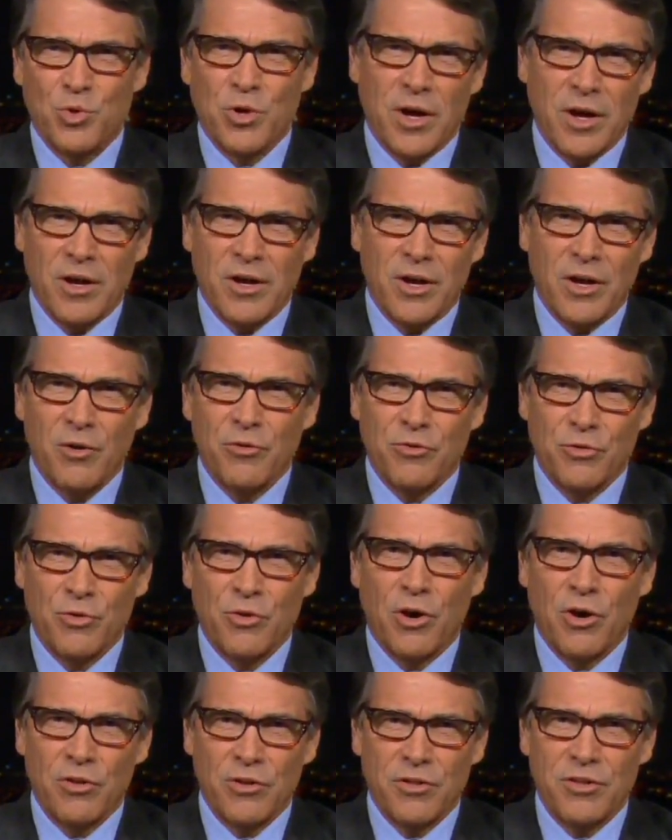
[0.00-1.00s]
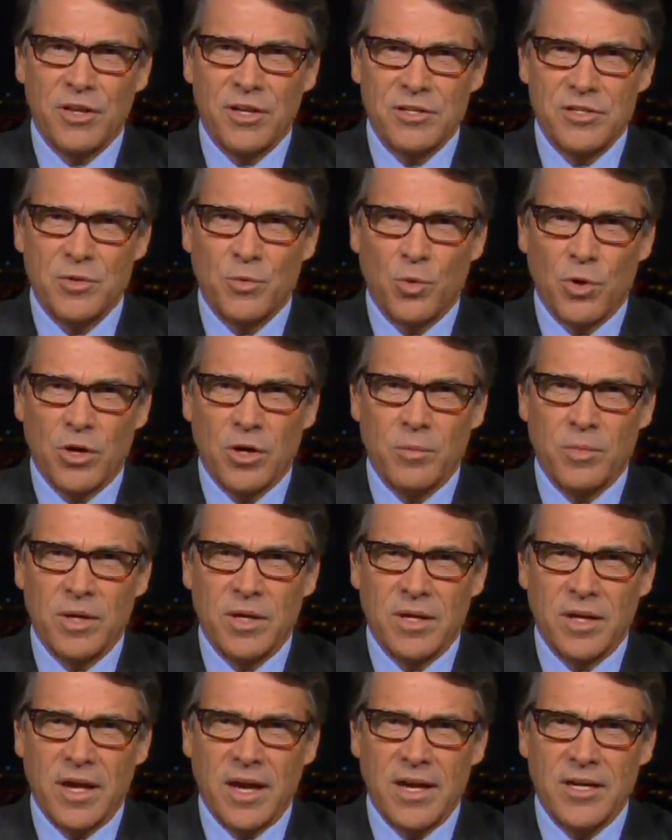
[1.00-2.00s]
We're not going to go through all the things that we're going to
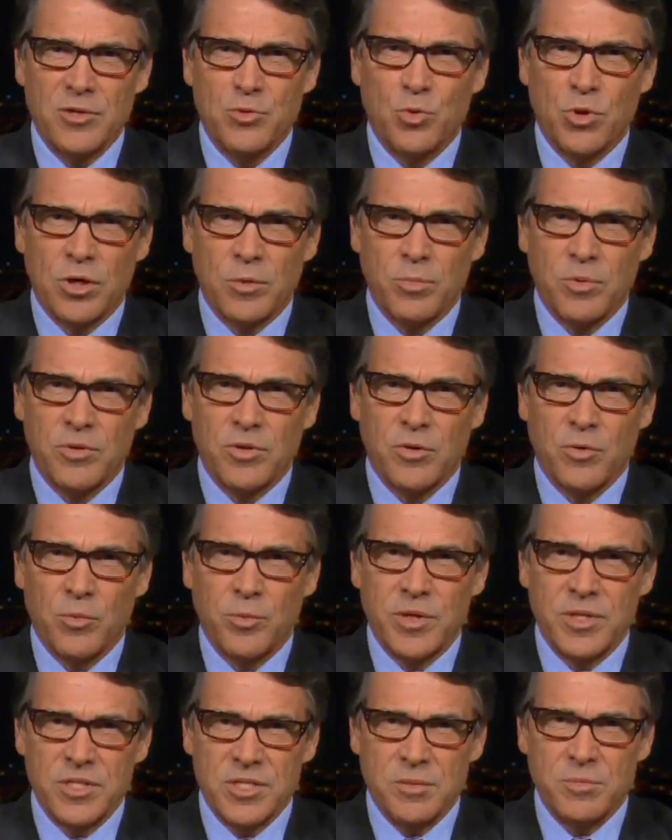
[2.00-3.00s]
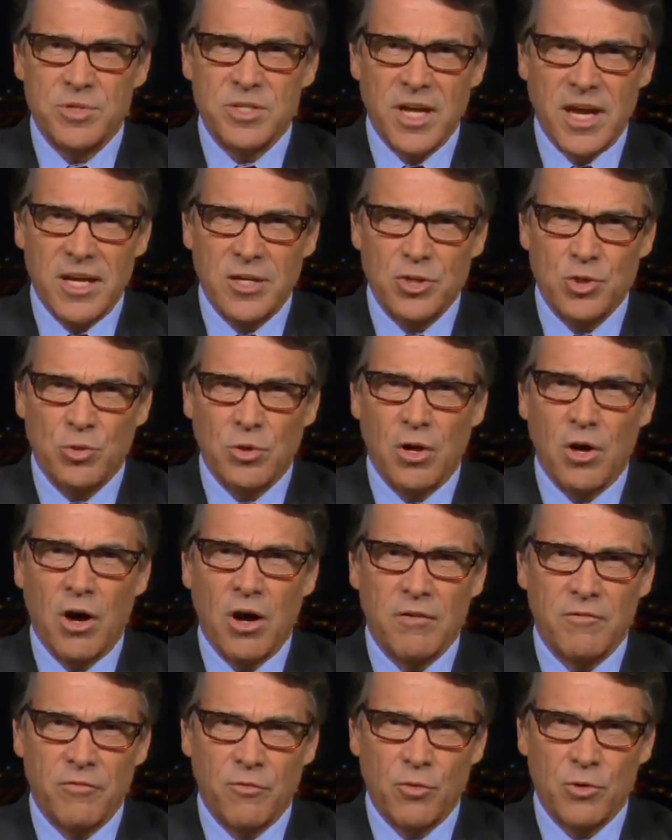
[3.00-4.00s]
be engaged with, but there will be substantial
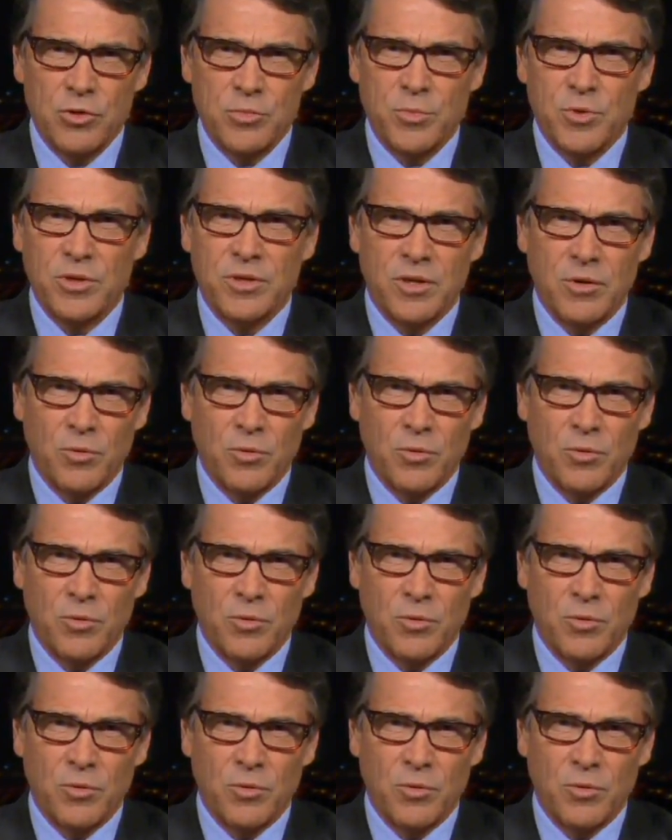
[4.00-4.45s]
law enforcement.